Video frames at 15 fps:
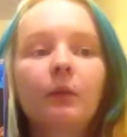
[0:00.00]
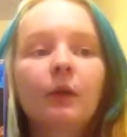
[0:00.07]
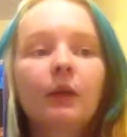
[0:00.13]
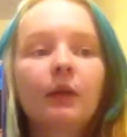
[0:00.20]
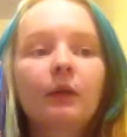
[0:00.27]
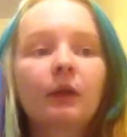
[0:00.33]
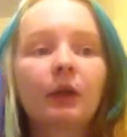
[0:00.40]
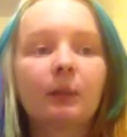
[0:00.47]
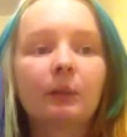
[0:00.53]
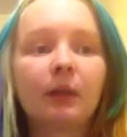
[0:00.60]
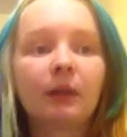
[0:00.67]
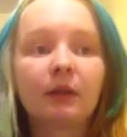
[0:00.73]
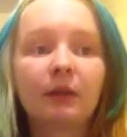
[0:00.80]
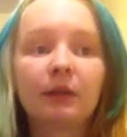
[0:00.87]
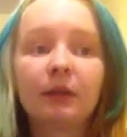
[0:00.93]
really
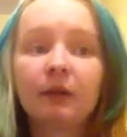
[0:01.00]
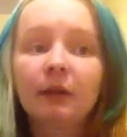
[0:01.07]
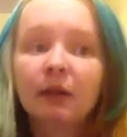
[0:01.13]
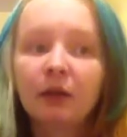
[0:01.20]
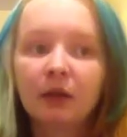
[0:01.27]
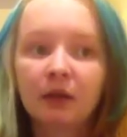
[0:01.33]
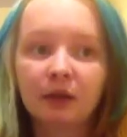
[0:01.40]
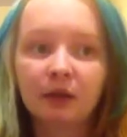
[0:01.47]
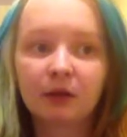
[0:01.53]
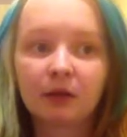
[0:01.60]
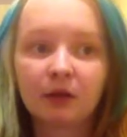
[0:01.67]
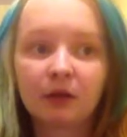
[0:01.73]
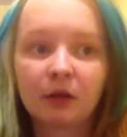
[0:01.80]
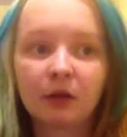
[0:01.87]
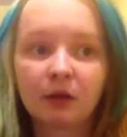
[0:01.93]
badly, and it
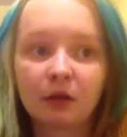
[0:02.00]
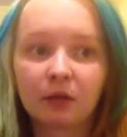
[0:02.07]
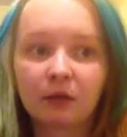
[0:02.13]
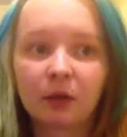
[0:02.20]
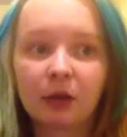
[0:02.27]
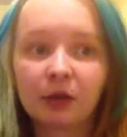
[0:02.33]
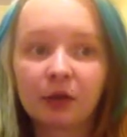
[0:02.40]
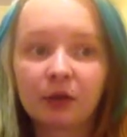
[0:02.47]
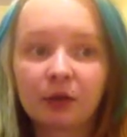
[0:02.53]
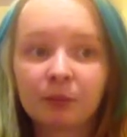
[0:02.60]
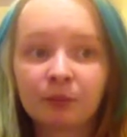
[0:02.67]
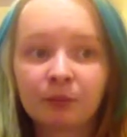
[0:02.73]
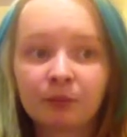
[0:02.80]
can cause a rash,